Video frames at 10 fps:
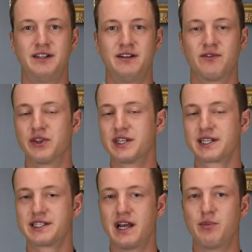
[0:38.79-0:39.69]
For this
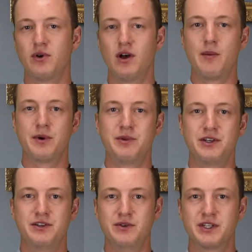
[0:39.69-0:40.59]
example, I'm going to be
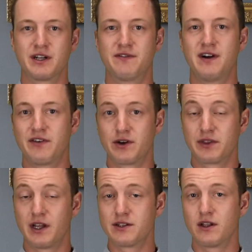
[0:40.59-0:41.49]
using a
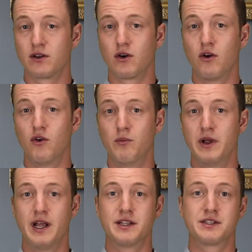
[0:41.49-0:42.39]
$500,000 home
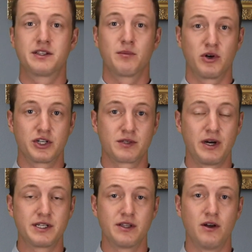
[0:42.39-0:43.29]
as the purchase
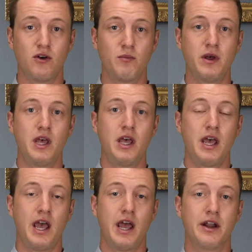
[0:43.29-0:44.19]
price of the home
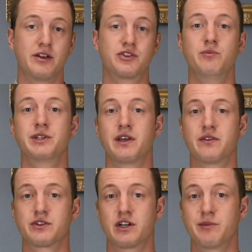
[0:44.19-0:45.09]
and assuming that
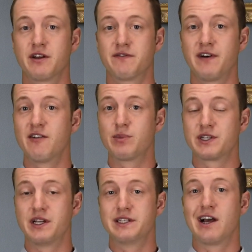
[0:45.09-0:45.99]
there's going to be a
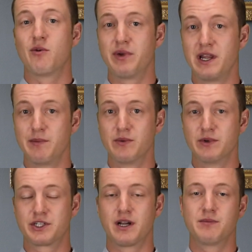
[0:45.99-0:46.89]
5% down payment,
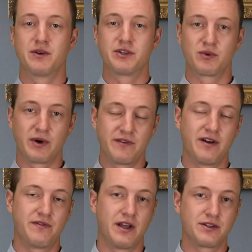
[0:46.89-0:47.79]
which comes out to
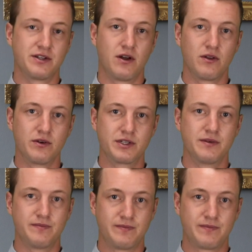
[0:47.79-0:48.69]

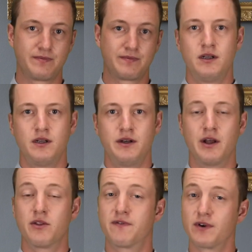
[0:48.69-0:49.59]
$25,000.
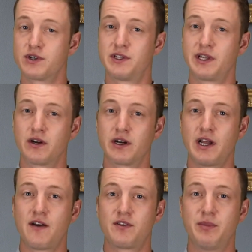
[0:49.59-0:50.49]
Now the first thing you're going to
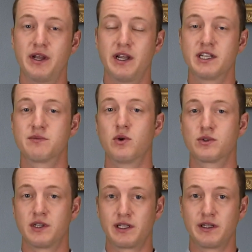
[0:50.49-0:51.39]
have to pay is
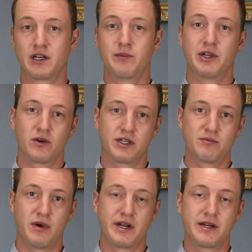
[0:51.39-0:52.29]
most likely going to be
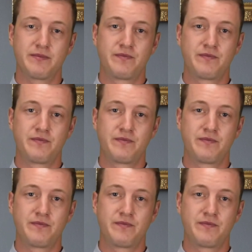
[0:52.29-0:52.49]
earnest money.